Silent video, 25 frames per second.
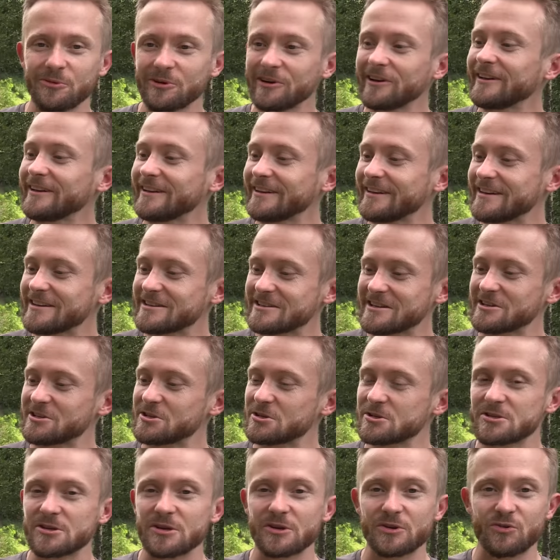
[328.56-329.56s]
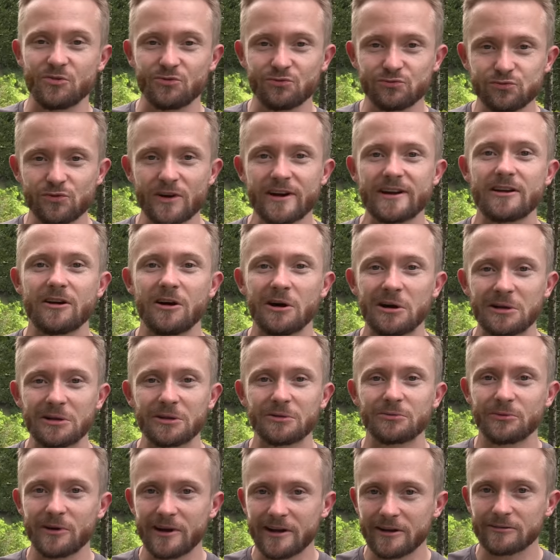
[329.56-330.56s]
really is. It's just a great
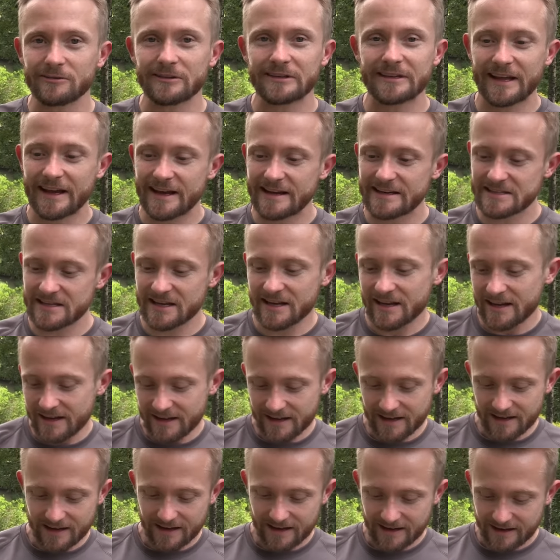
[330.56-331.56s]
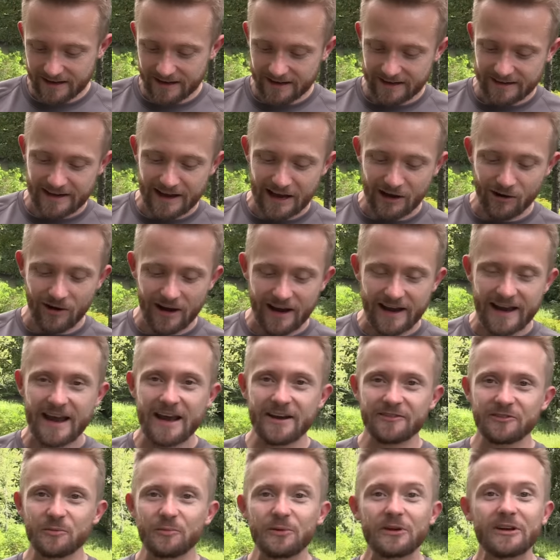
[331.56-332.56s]
all-around light. Now, I
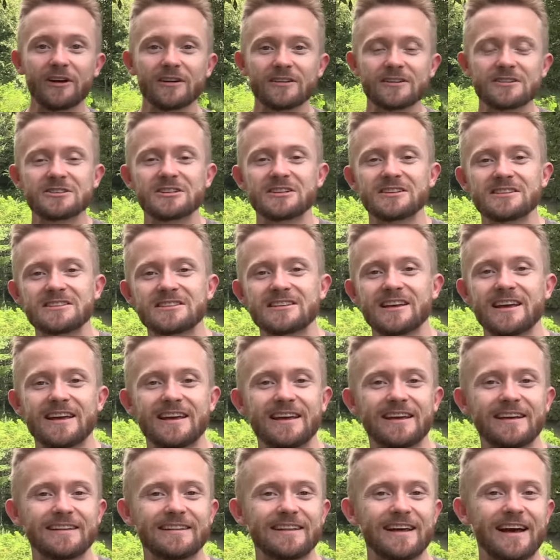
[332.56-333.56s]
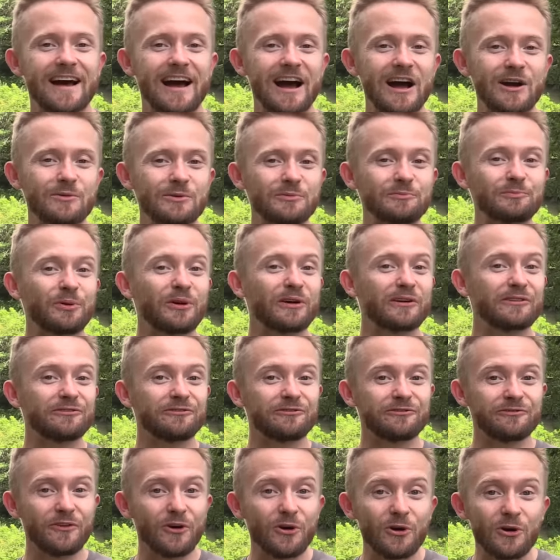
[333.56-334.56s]
have to be honest and say that I would
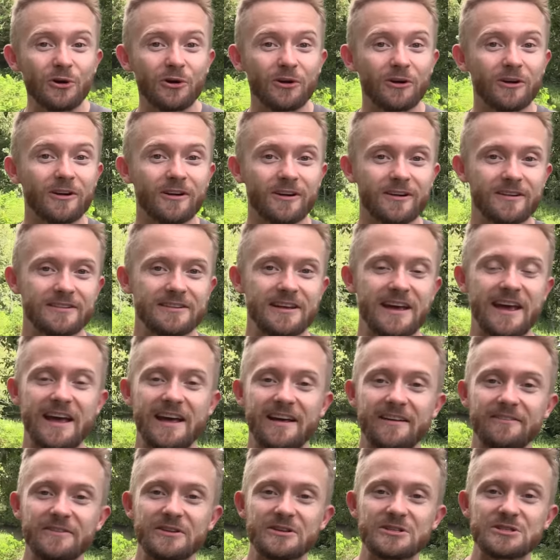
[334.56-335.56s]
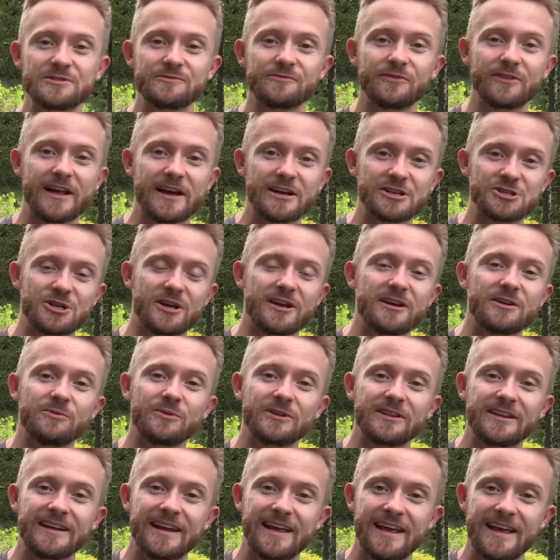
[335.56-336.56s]
prefer to have this flashlight
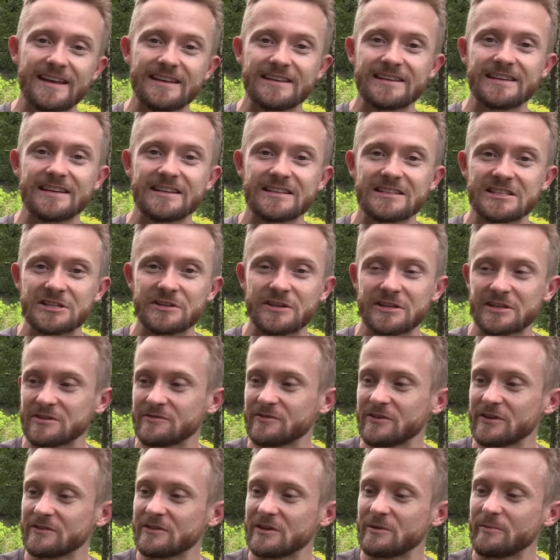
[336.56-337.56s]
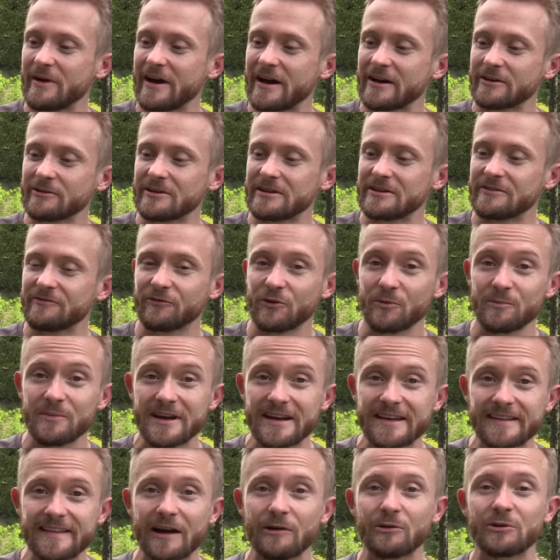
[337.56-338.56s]
with an 18650 battery. For
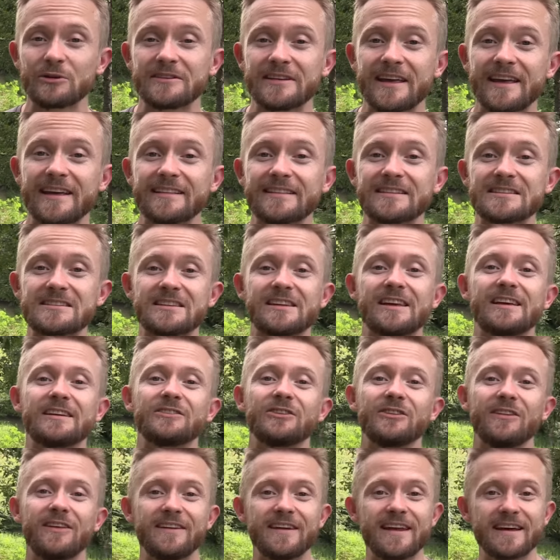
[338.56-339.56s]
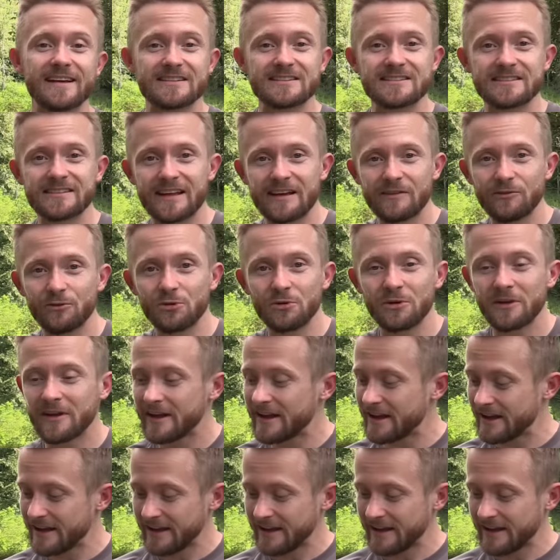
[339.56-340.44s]
me, that would take this thing to the next level.